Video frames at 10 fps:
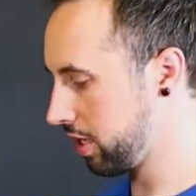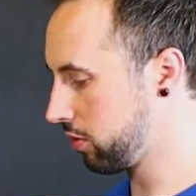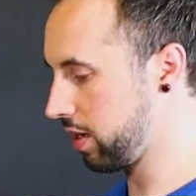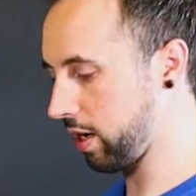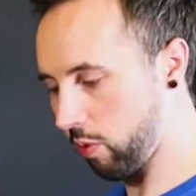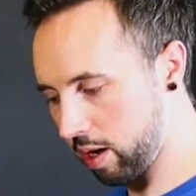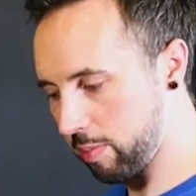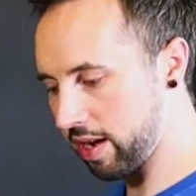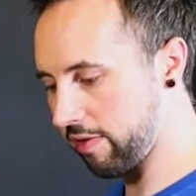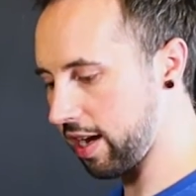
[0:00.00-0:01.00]
We got quite a bit
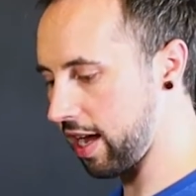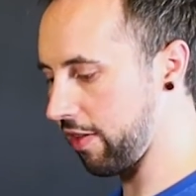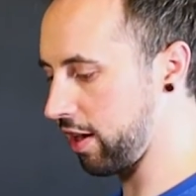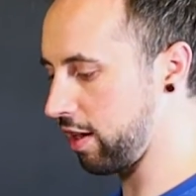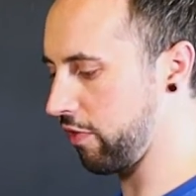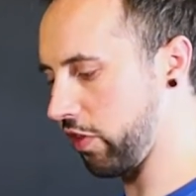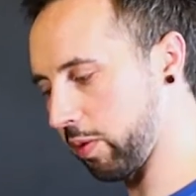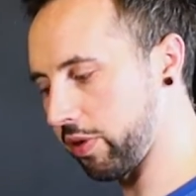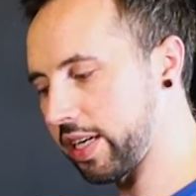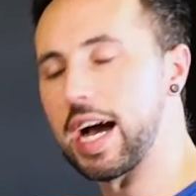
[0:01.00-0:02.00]
of it on there, feeling
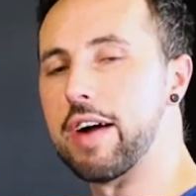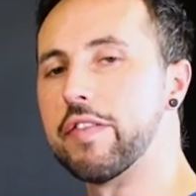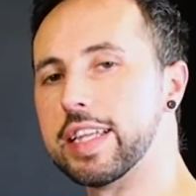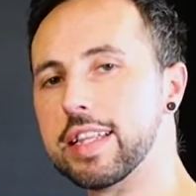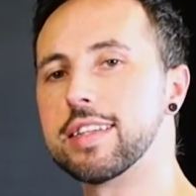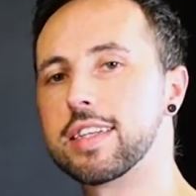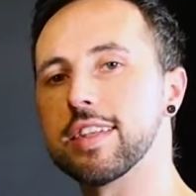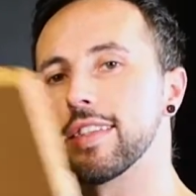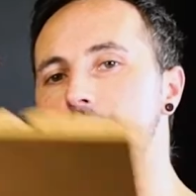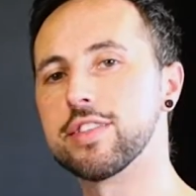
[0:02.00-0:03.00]
pretty confident that it's going to
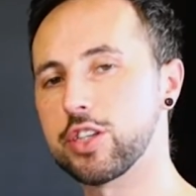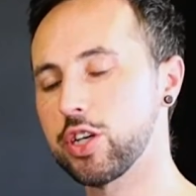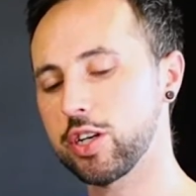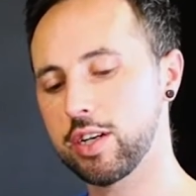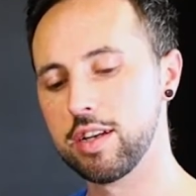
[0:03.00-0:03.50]
stay secure.